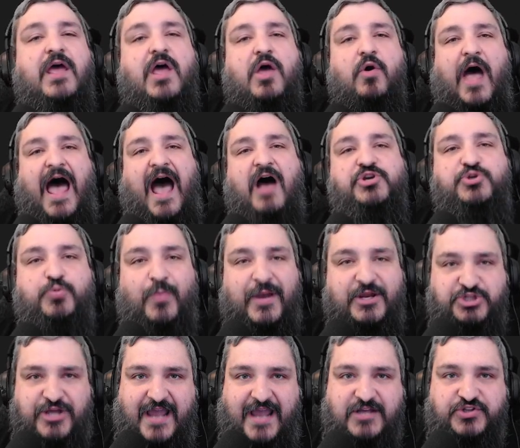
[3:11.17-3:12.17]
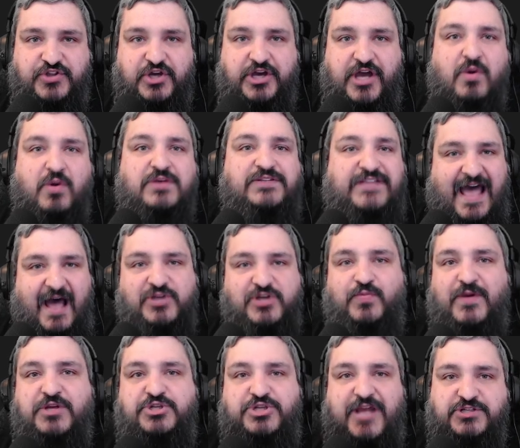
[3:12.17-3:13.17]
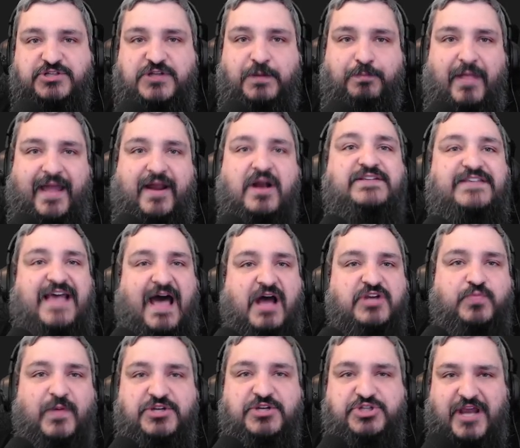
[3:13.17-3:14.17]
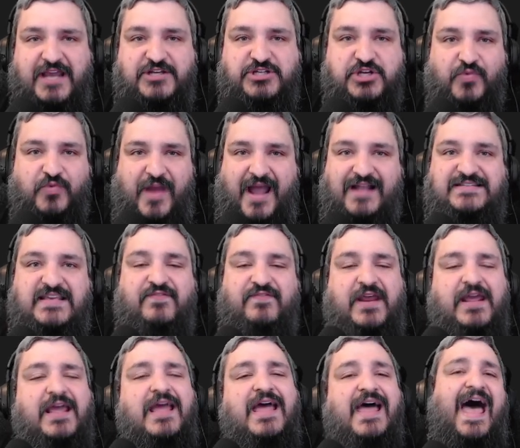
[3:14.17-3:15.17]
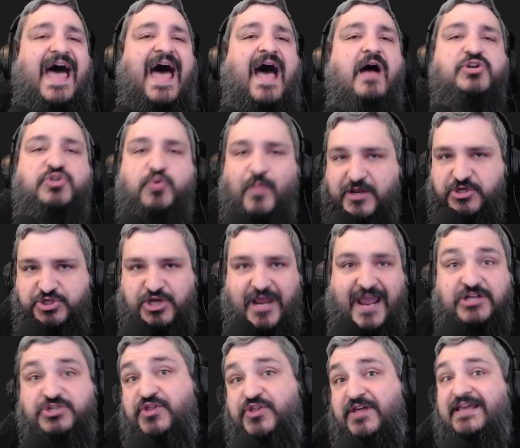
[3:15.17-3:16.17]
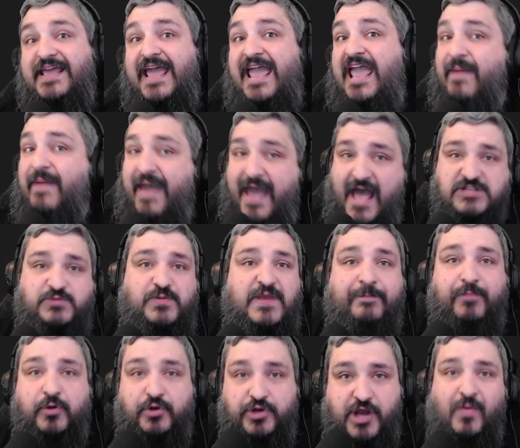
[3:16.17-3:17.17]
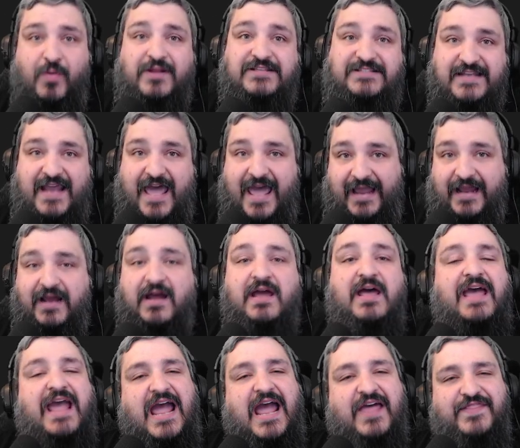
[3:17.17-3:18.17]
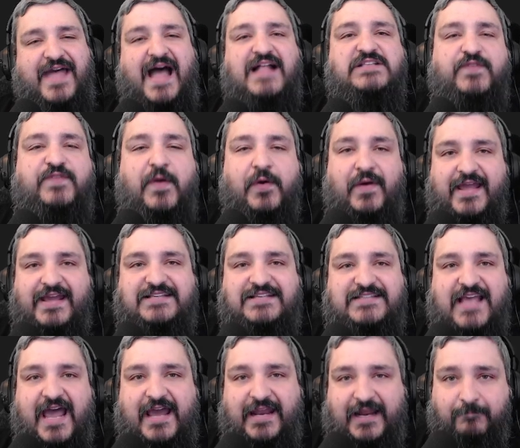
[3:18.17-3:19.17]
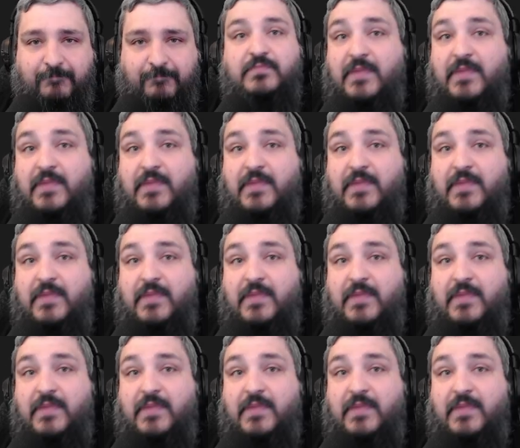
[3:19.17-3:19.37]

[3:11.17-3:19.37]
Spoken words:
How should we change the ghost? How should we change the players? How should we change interactivity? How should we change the game as people know it today? And that's very exciting.